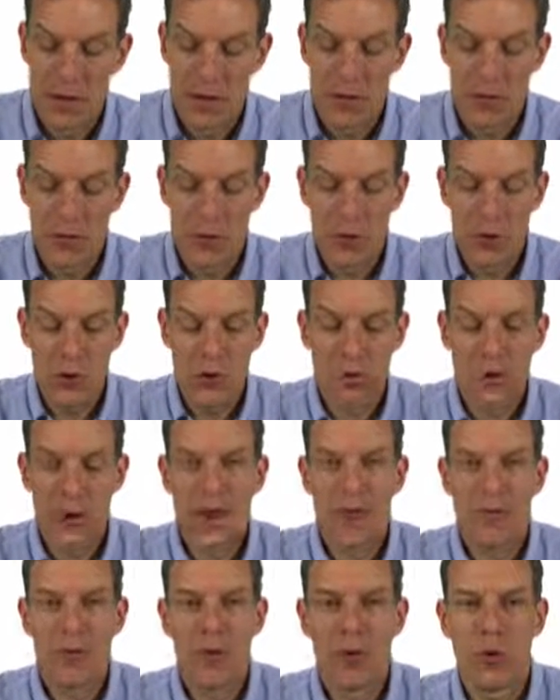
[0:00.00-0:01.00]
So you could
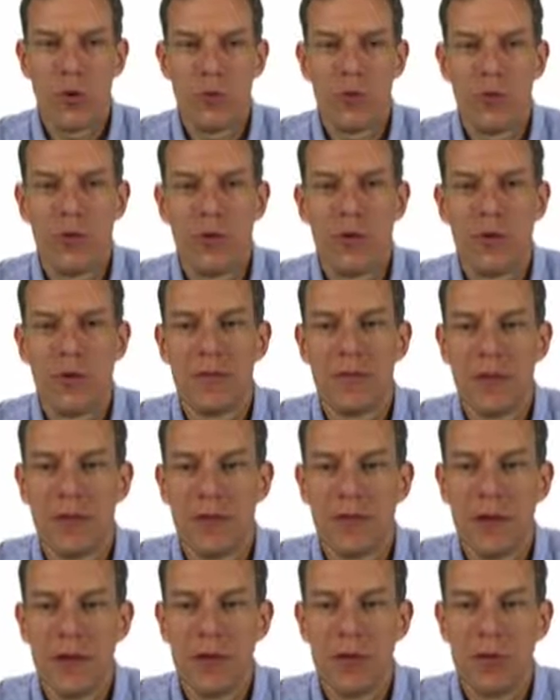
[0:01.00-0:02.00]
have a whole series of
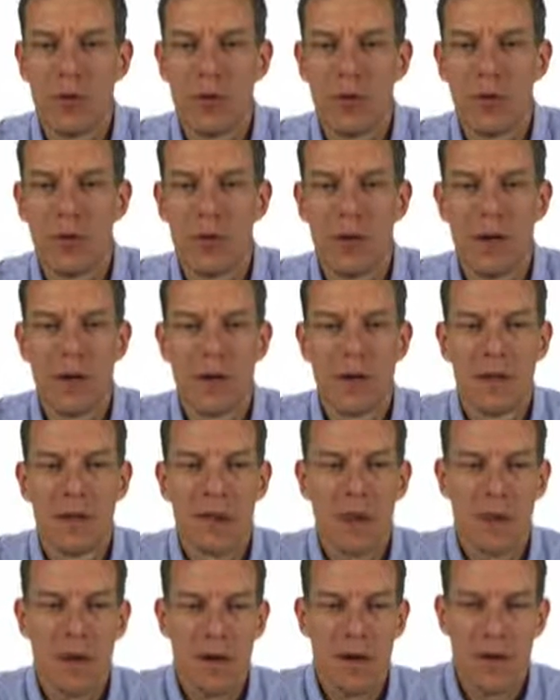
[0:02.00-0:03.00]
different equilibria,
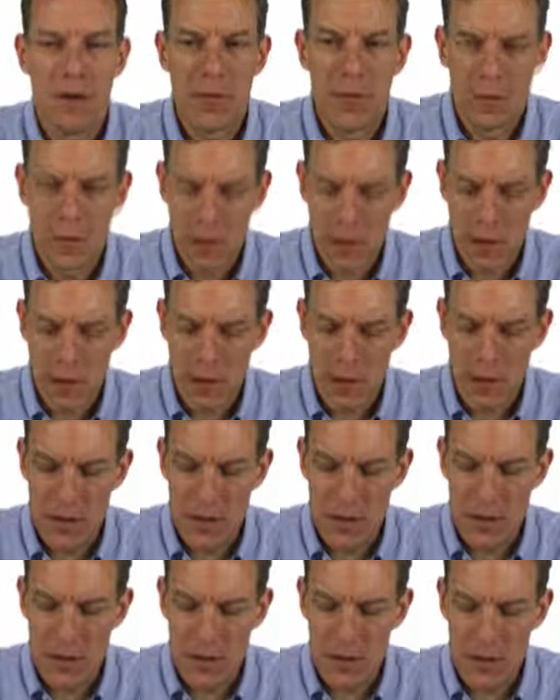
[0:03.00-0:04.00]
and
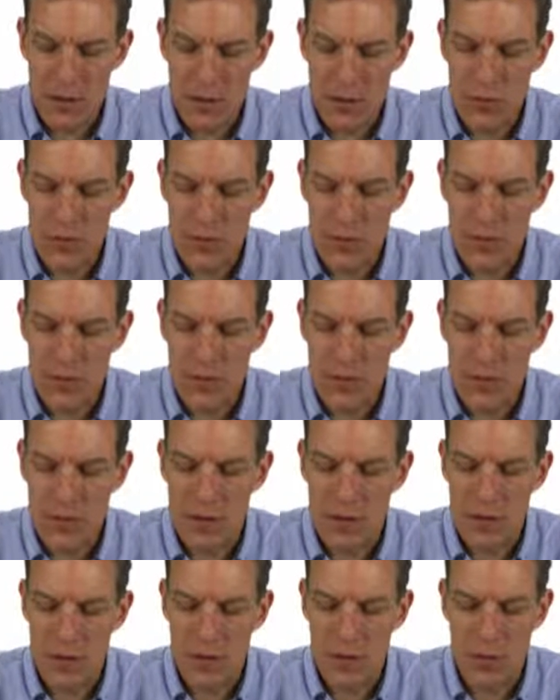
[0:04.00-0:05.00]
then in each of those cases,
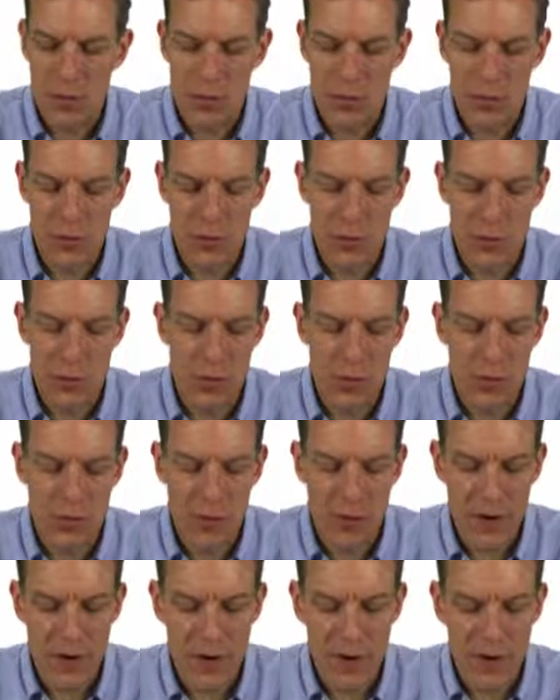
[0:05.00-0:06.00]
the other person would be
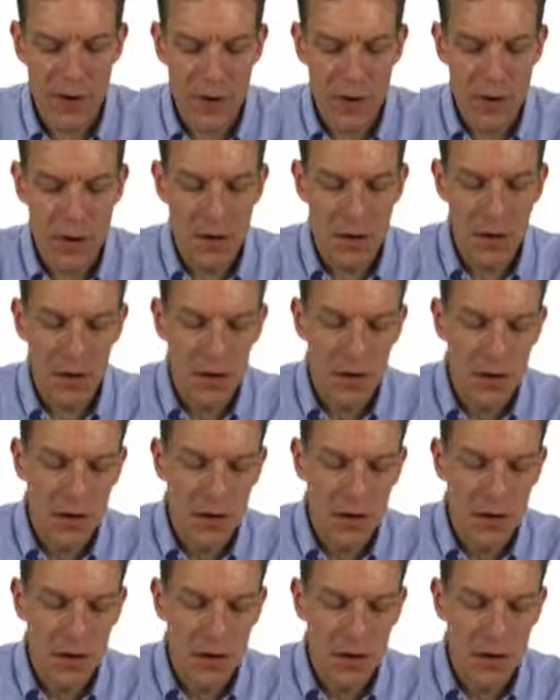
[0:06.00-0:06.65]
providing one.